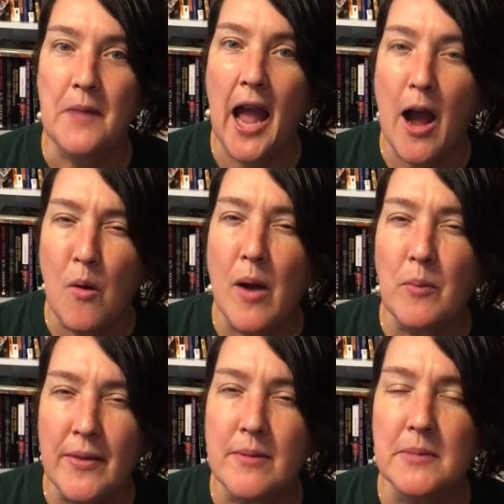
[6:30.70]
how I
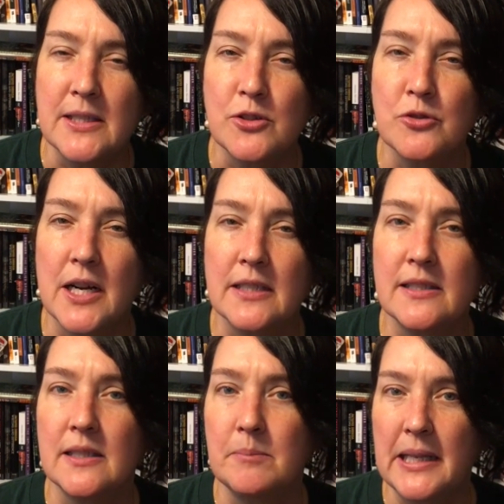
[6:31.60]
want them
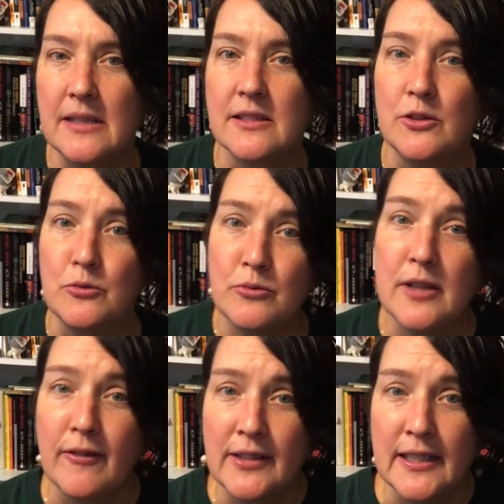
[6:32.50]
constructed, because you
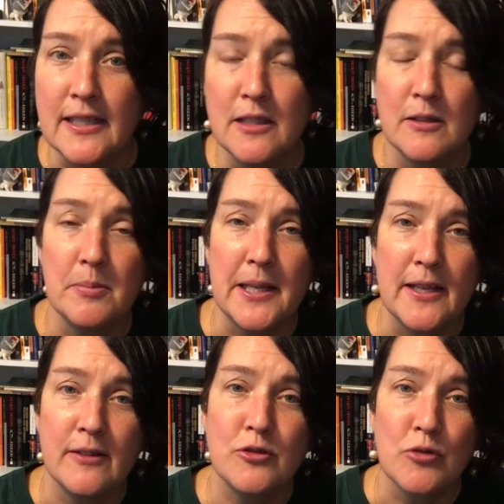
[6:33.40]
definitely need to
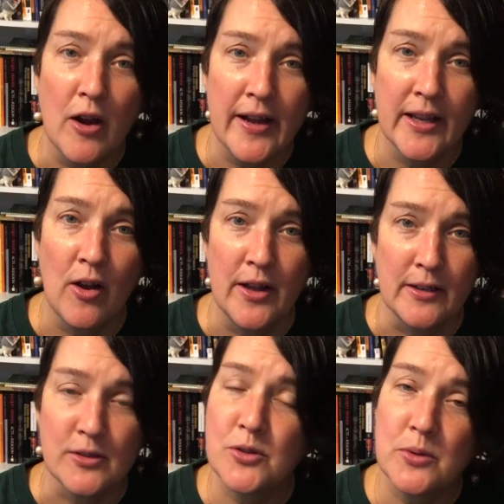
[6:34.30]
be drawing on
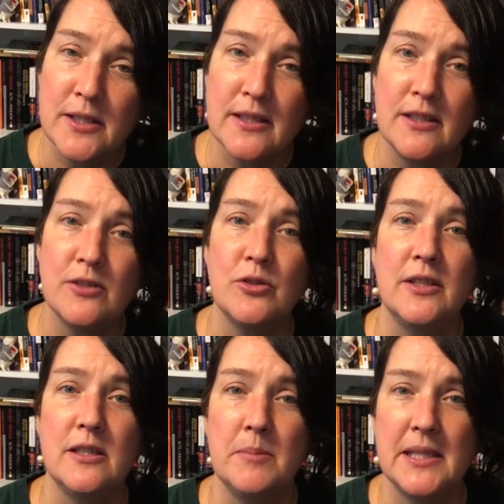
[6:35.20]
our sources. You
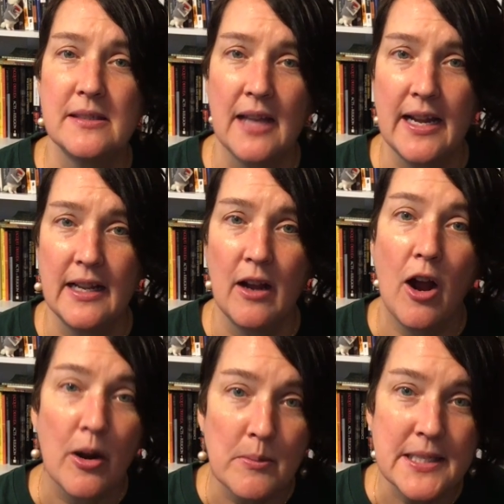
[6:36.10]
need to be citing
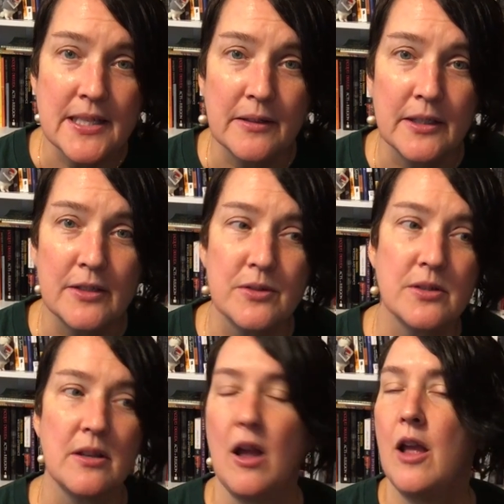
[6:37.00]
our
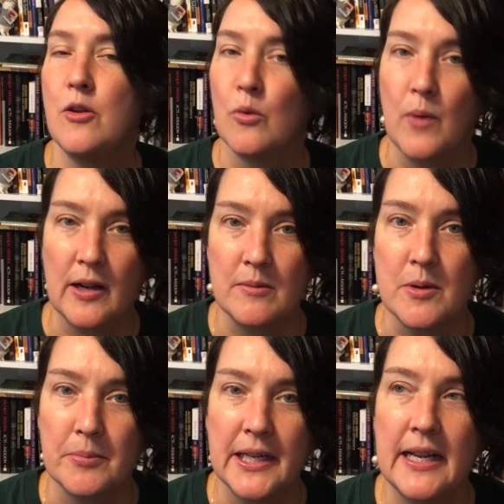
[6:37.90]
materials. You're
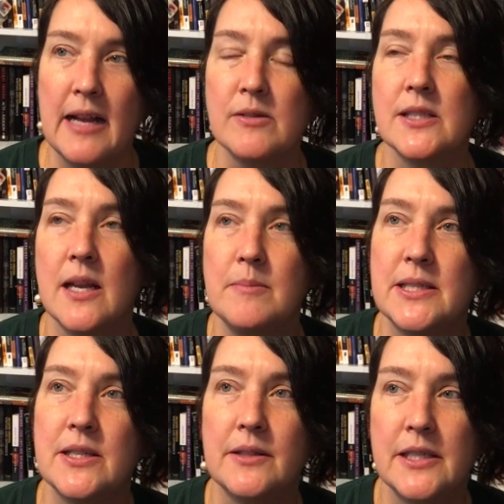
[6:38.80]
welcome to bring in outside
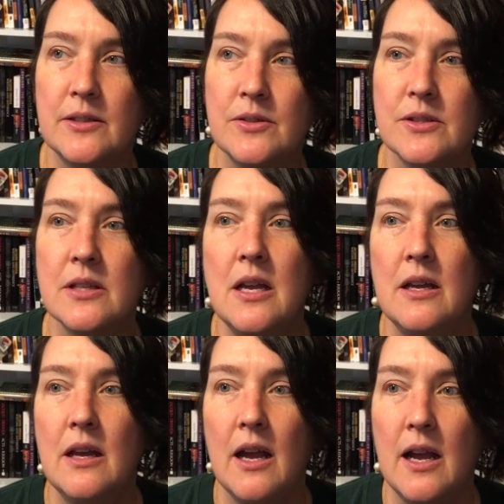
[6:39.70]
materials.
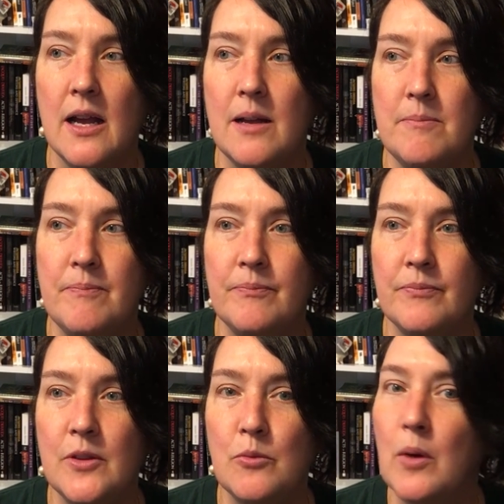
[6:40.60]

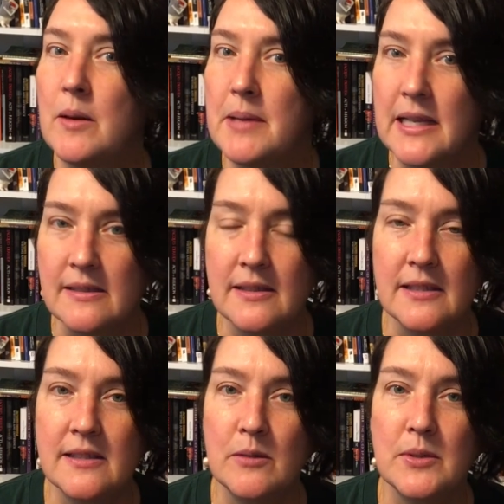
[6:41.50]
You want to be
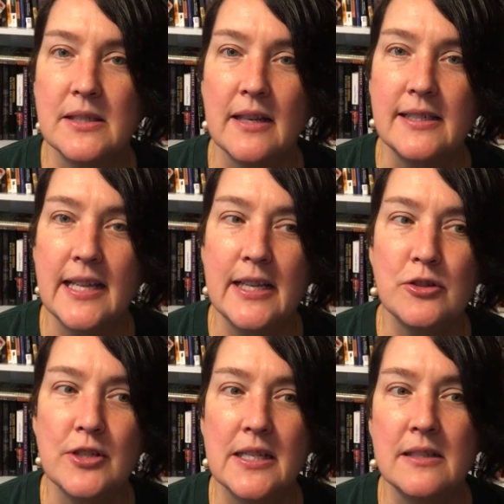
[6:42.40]
consistent with
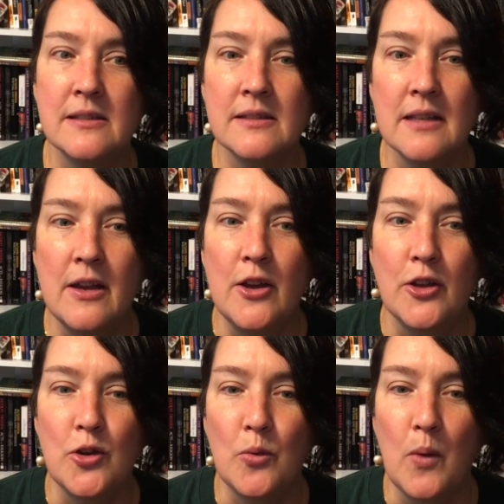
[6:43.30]
citations.
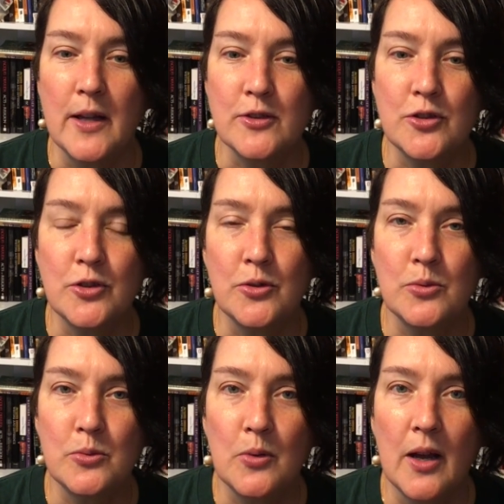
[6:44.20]
You want
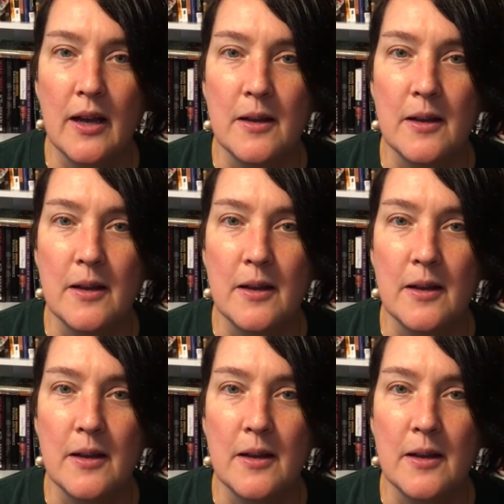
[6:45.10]
to